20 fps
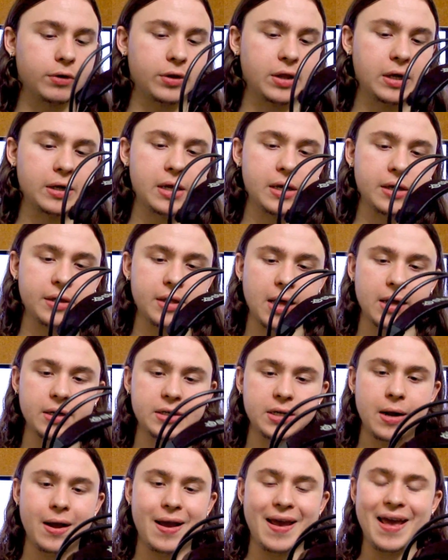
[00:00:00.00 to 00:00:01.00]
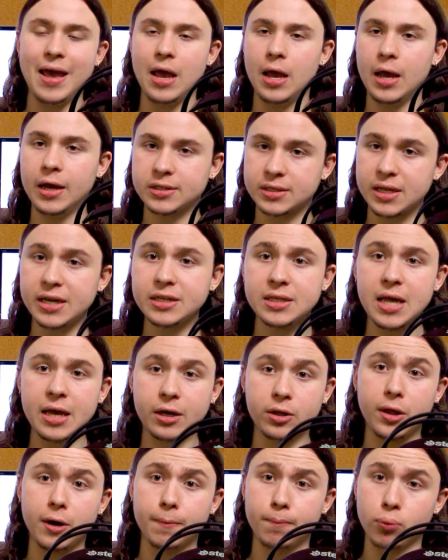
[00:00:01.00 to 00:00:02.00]
everything like that. It's less
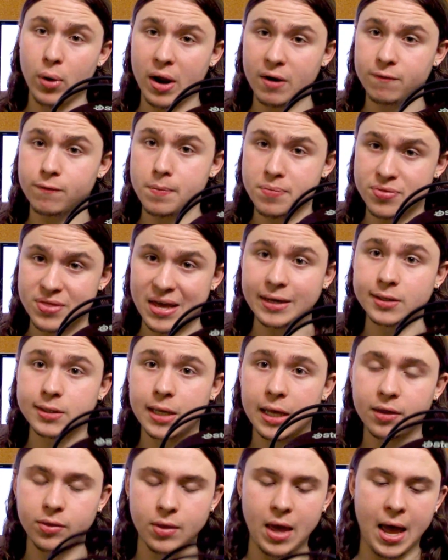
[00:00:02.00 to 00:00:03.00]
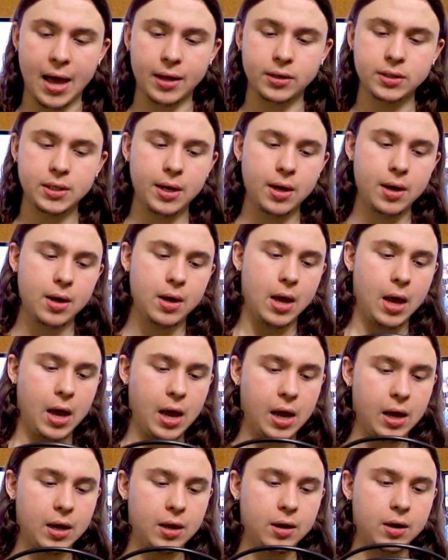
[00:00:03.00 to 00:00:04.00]
likely to break from things like that.
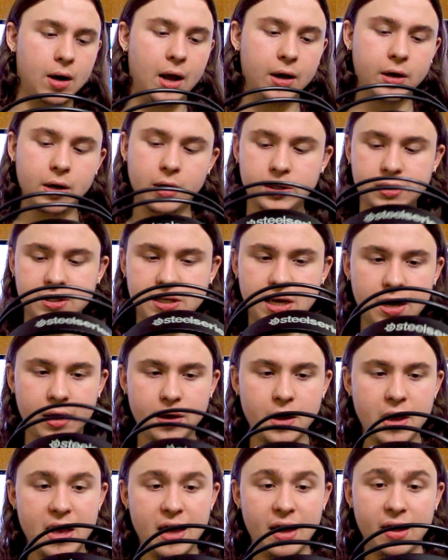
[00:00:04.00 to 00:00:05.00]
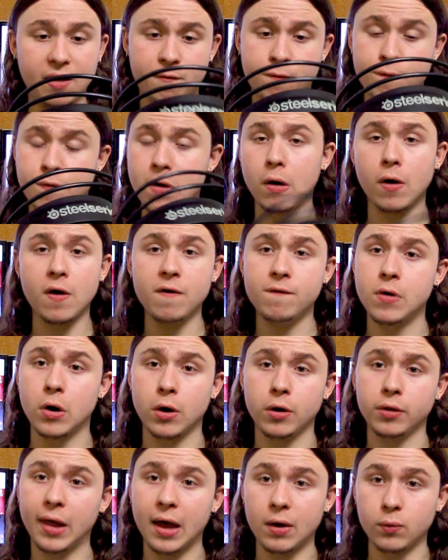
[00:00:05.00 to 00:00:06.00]
And I gotta say, it's very,
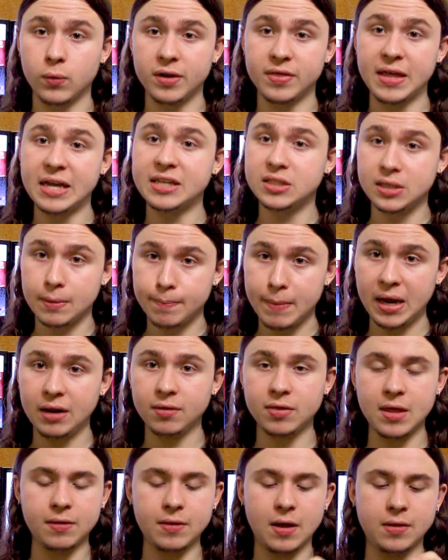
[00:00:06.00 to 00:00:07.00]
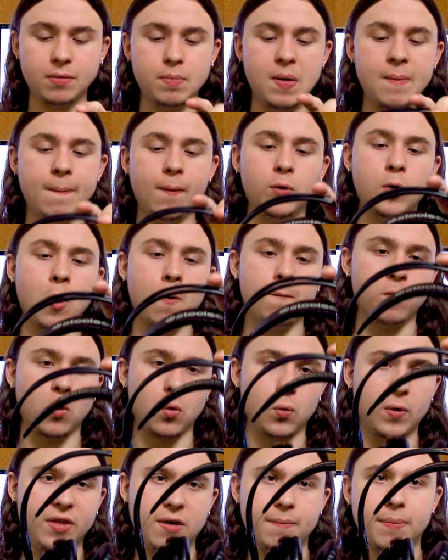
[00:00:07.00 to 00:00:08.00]
very lightweight. That's the main thing that people go
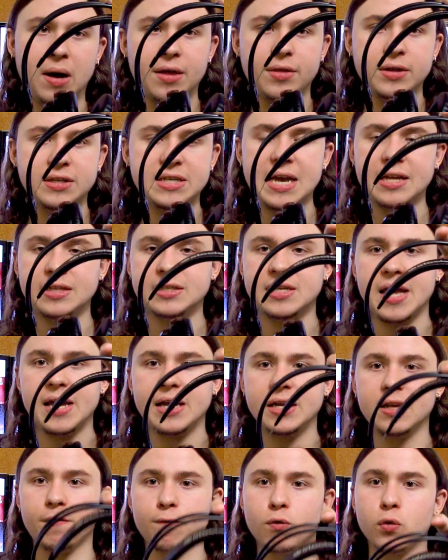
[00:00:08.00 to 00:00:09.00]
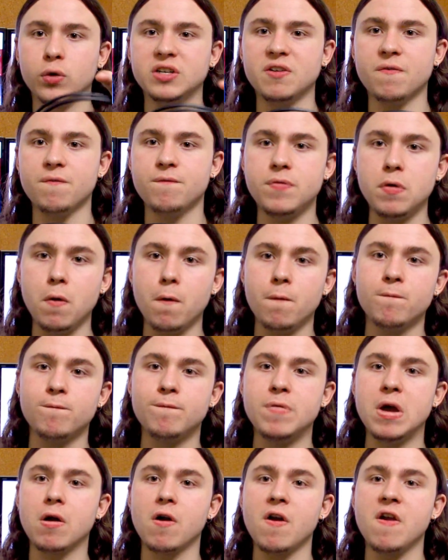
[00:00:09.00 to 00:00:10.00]
for when they buy this headset, is for it to feel
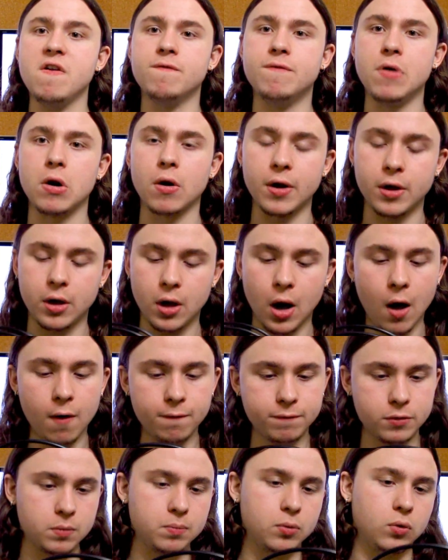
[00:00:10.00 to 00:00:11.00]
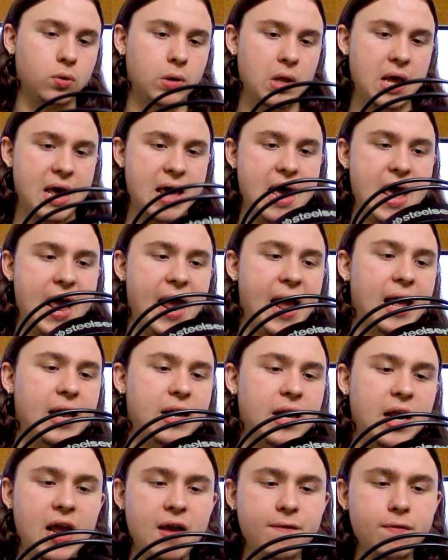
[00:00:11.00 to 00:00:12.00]
very, very comfortable.
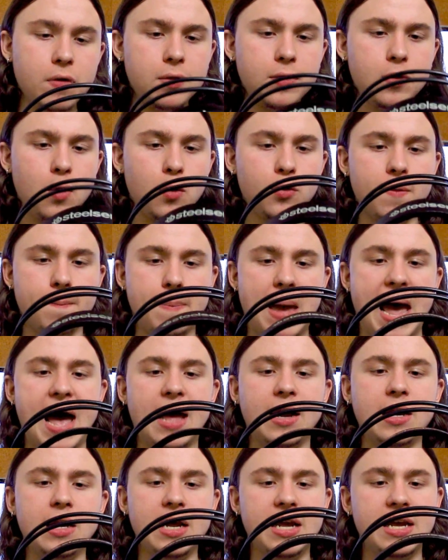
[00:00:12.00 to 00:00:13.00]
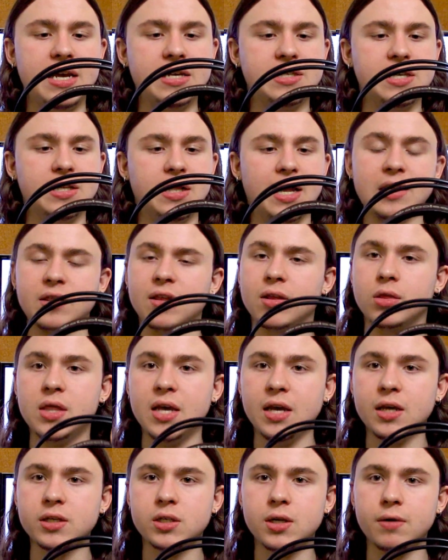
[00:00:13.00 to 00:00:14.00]
And even though the padding isn't like the
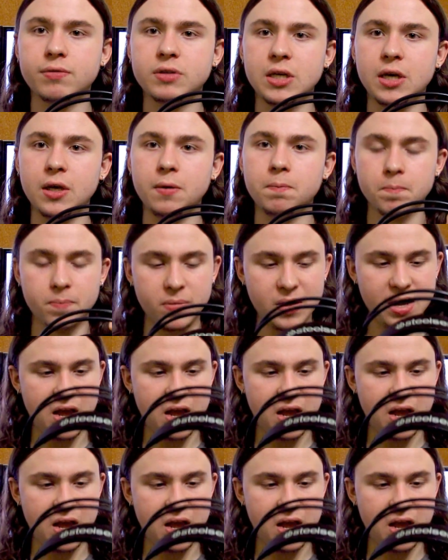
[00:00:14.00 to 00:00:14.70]
thickest I've seen,